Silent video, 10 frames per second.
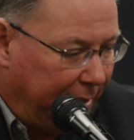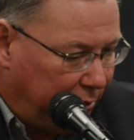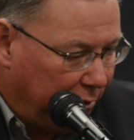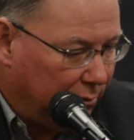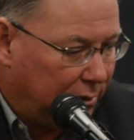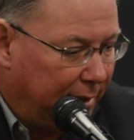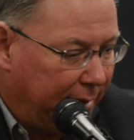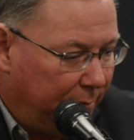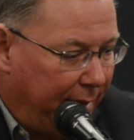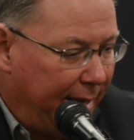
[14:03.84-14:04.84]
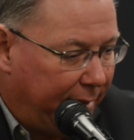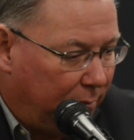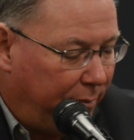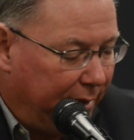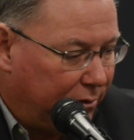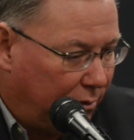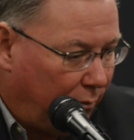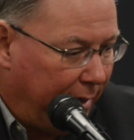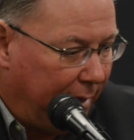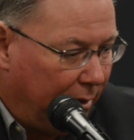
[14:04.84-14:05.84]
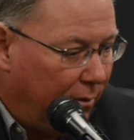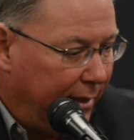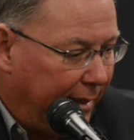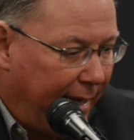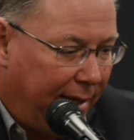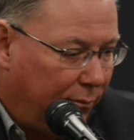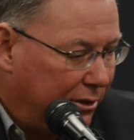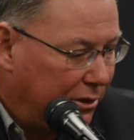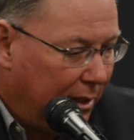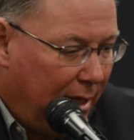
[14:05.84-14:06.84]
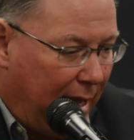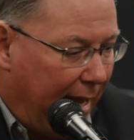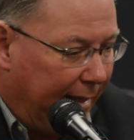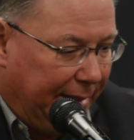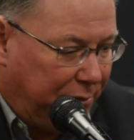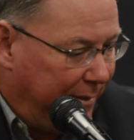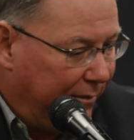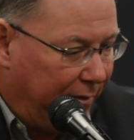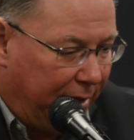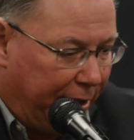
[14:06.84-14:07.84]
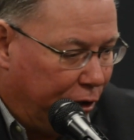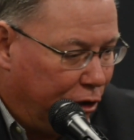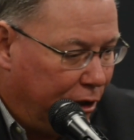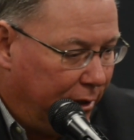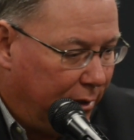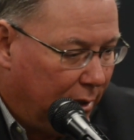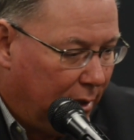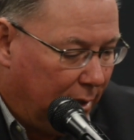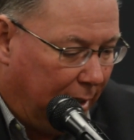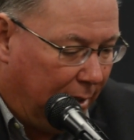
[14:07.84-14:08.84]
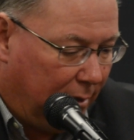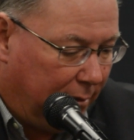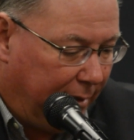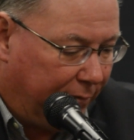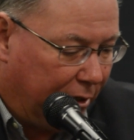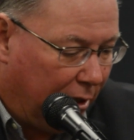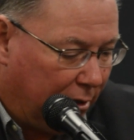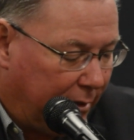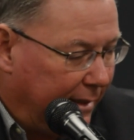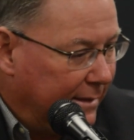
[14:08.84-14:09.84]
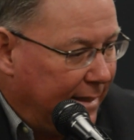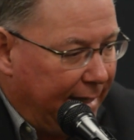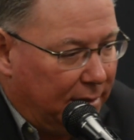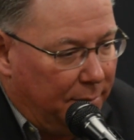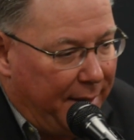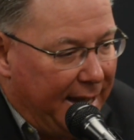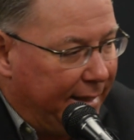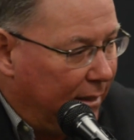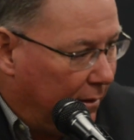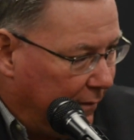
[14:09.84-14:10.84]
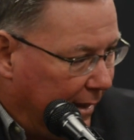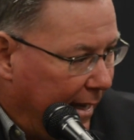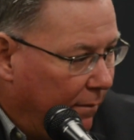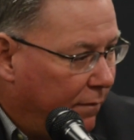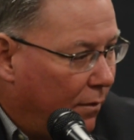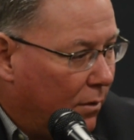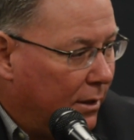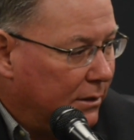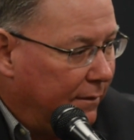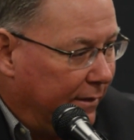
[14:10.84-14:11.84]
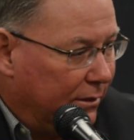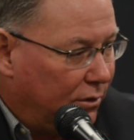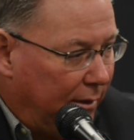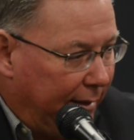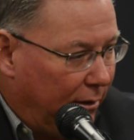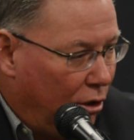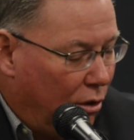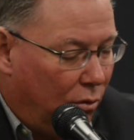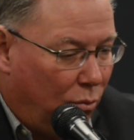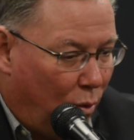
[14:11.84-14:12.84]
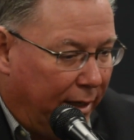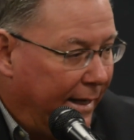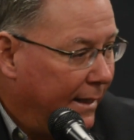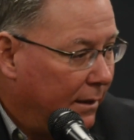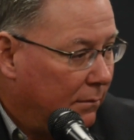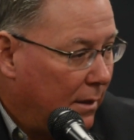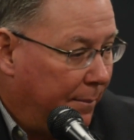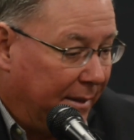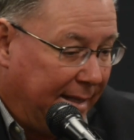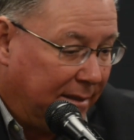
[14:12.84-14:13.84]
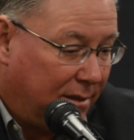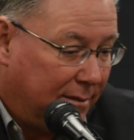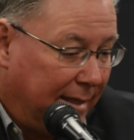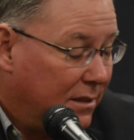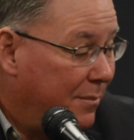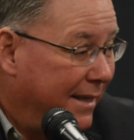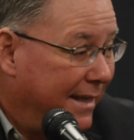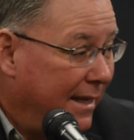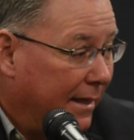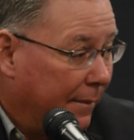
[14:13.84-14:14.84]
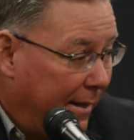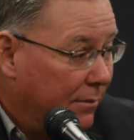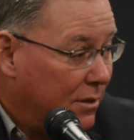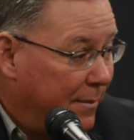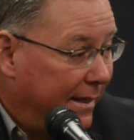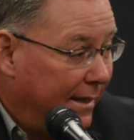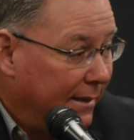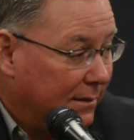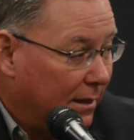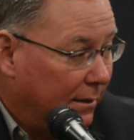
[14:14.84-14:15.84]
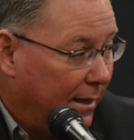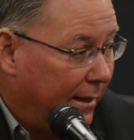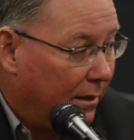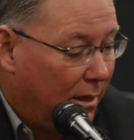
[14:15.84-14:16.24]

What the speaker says: Jay Schultz can come back and pitch the way I know he can, which he's been very good, if Gunner can take the back end of the game for us eventually, you know, one inning. But that's a big inning. I mean, that was a big inning Sunday.